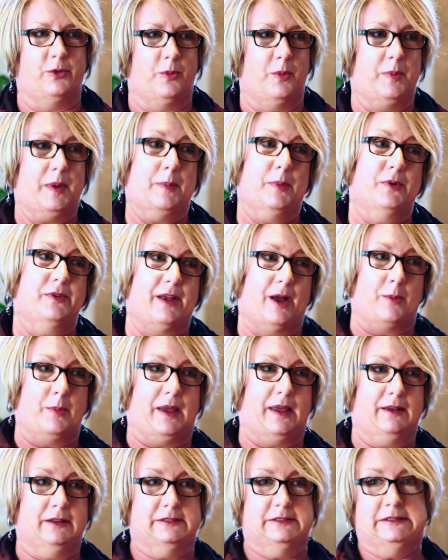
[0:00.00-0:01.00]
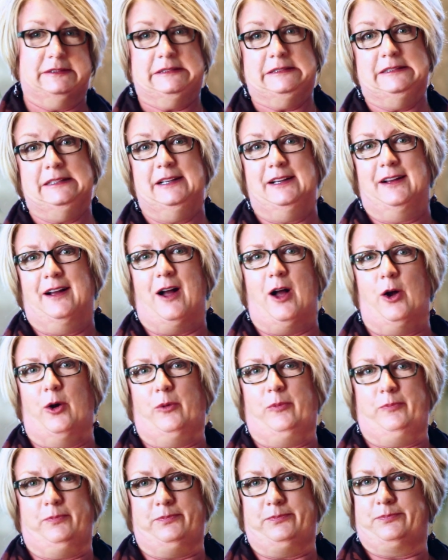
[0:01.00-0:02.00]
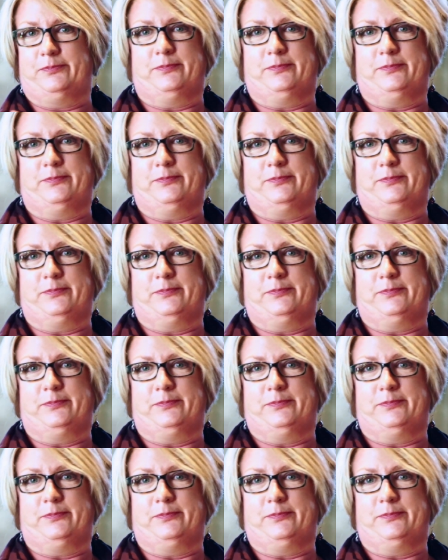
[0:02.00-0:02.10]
So when people tell me, oh,